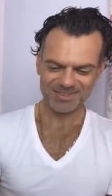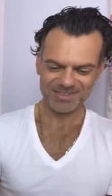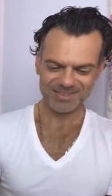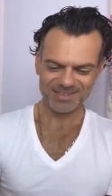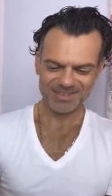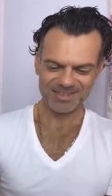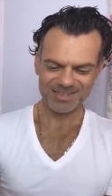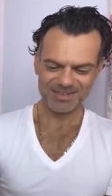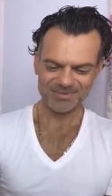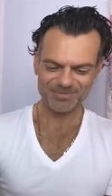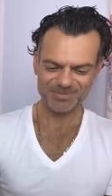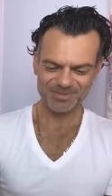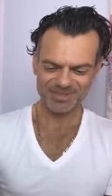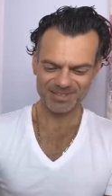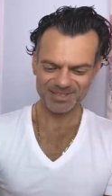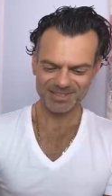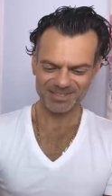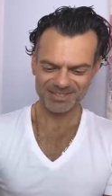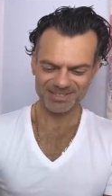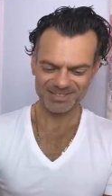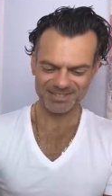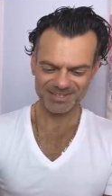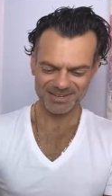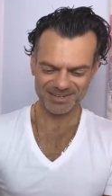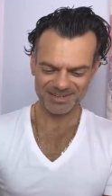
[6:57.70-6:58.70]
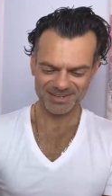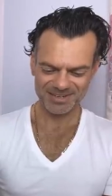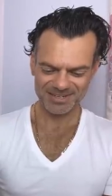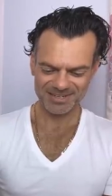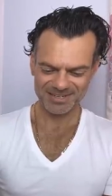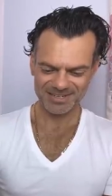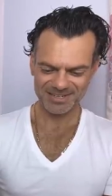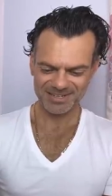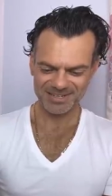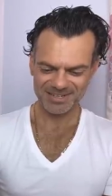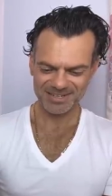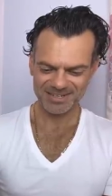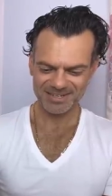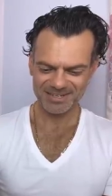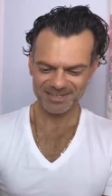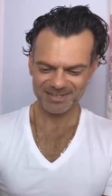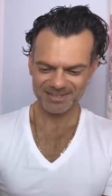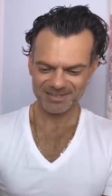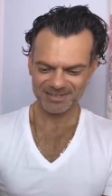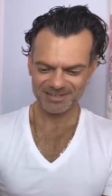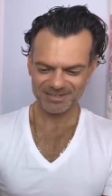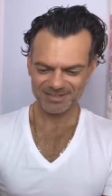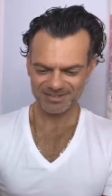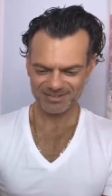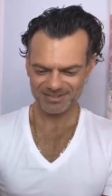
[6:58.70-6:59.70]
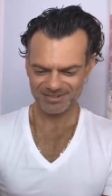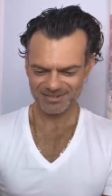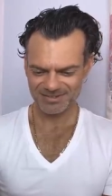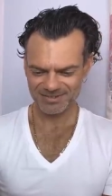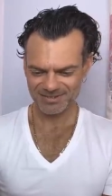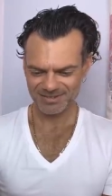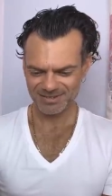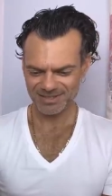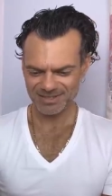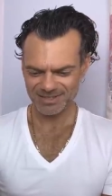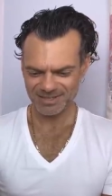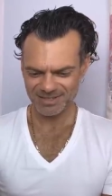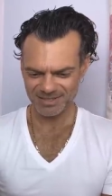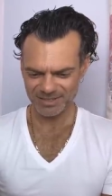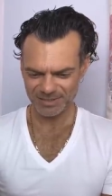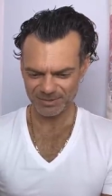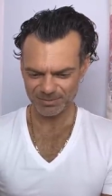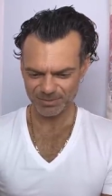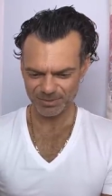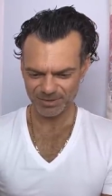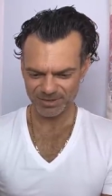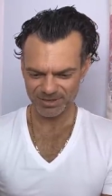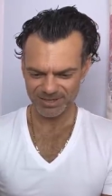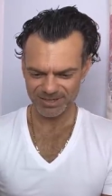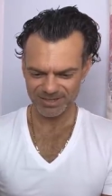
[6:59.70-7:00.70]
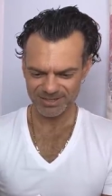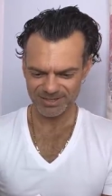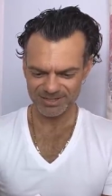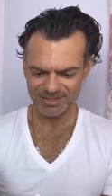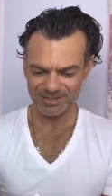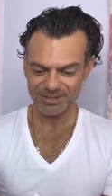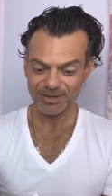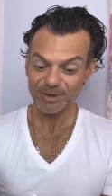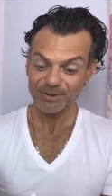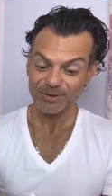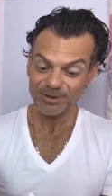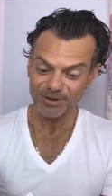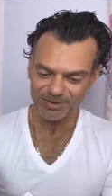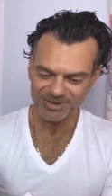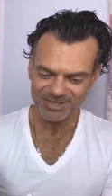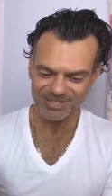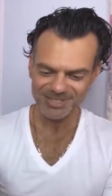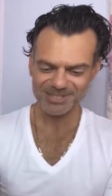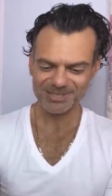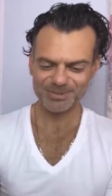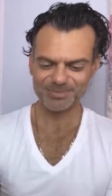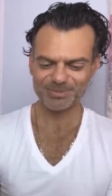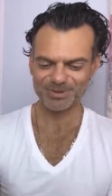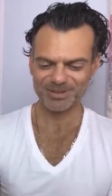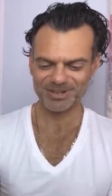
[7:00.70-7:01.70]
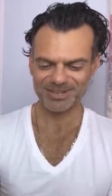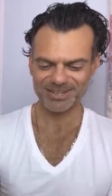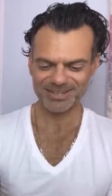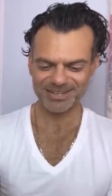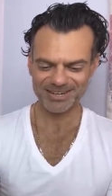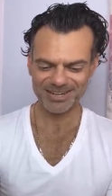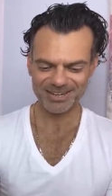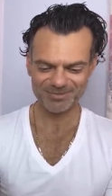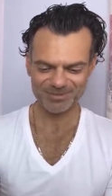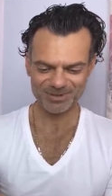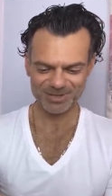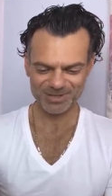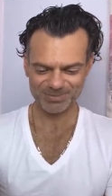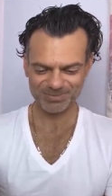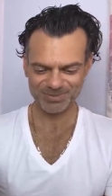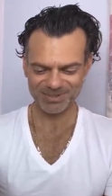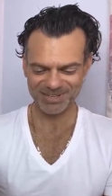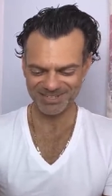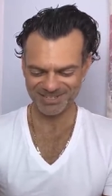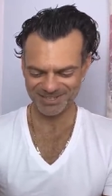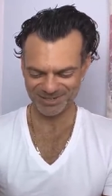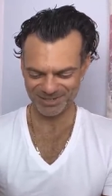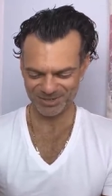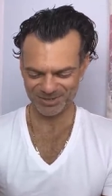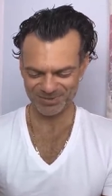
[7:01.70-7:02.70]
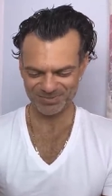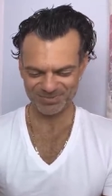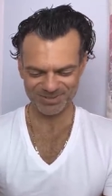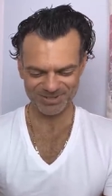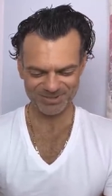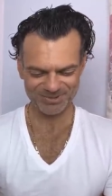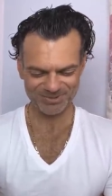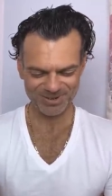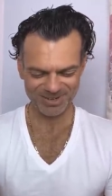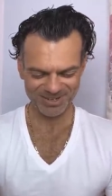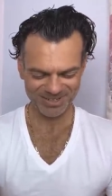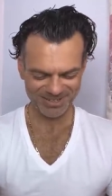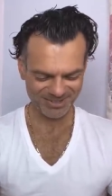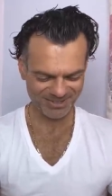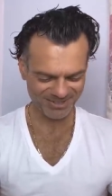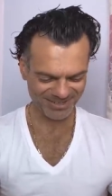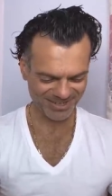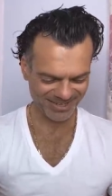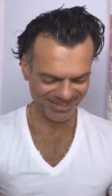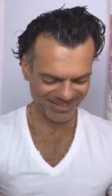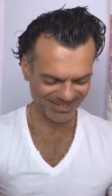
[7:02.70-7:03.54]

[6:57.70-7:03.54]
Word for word: keep things tidy here. This isn't a booklet, is it? Oh no, it is a booklet. I'm just being stupid. Right, okay,